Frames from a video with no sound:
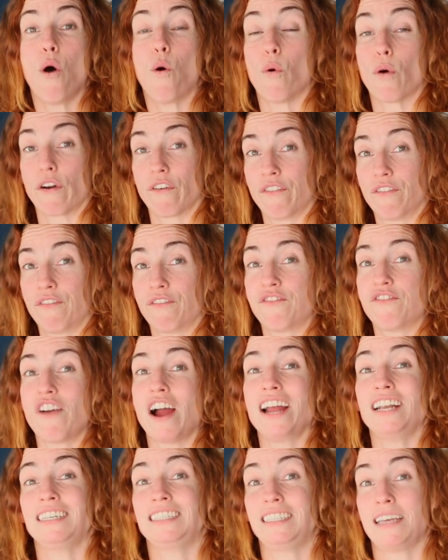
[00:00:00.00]
or
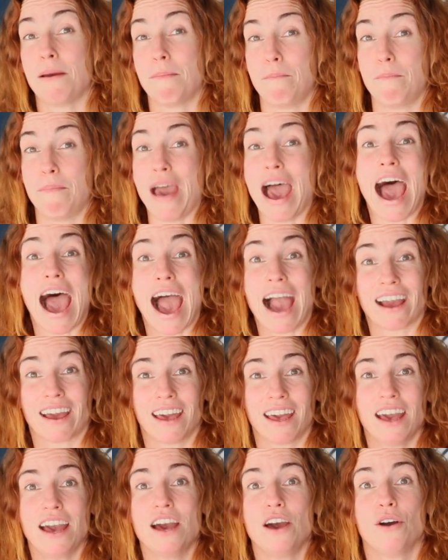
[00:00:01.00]
front to back